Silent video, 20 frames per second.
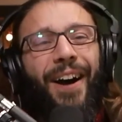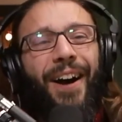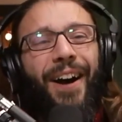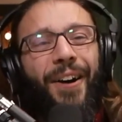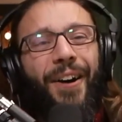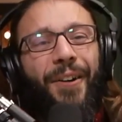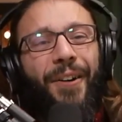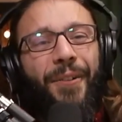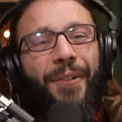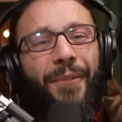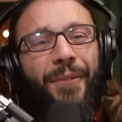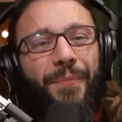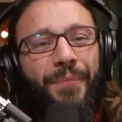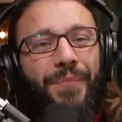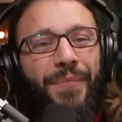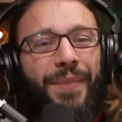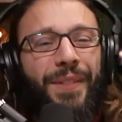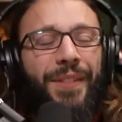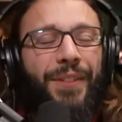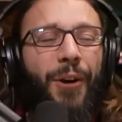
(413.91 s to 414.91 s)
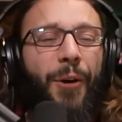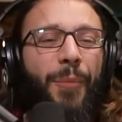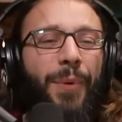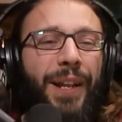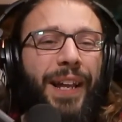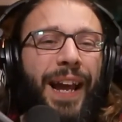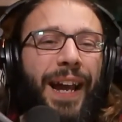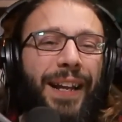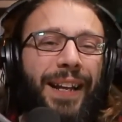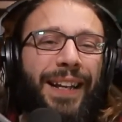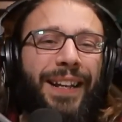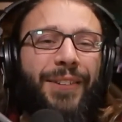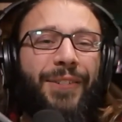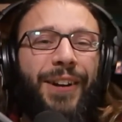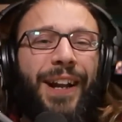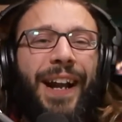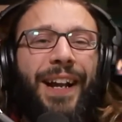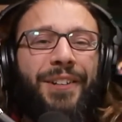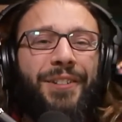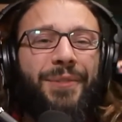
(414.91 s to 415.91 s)
Um, nobody had any
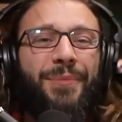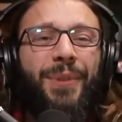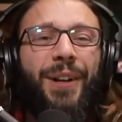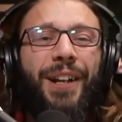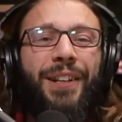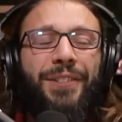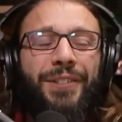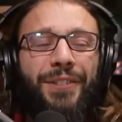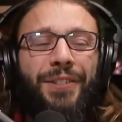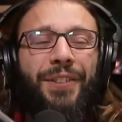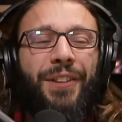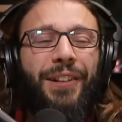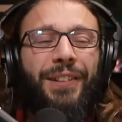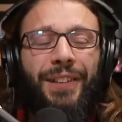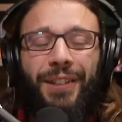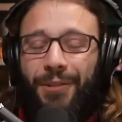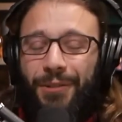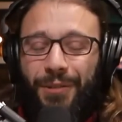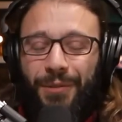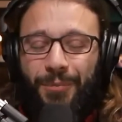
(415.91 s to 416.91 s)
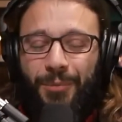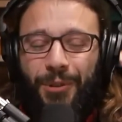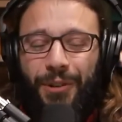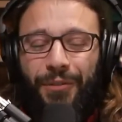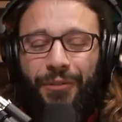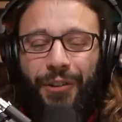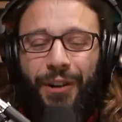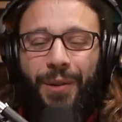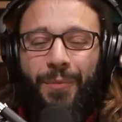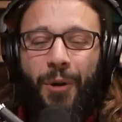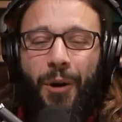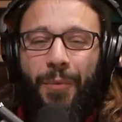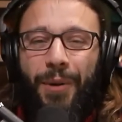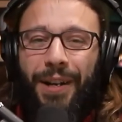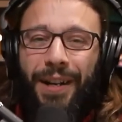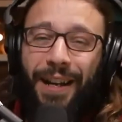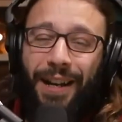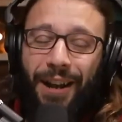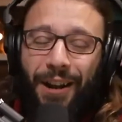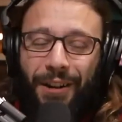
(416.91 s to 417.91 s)
reaction, but I just thought that it was a pretty funny
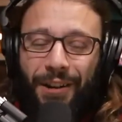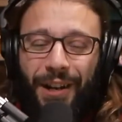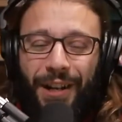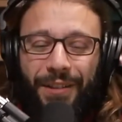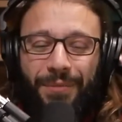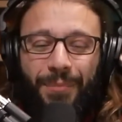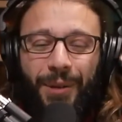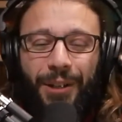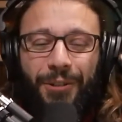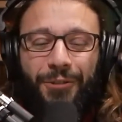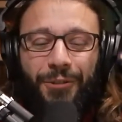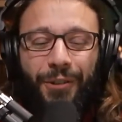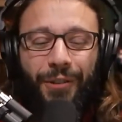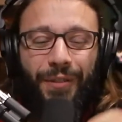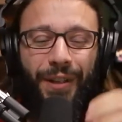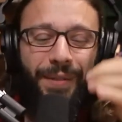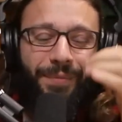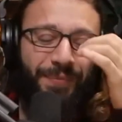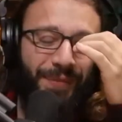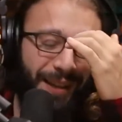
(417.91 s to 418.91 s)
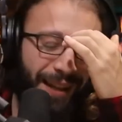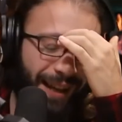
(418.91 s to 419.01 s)
moment. I got a nice picture of it.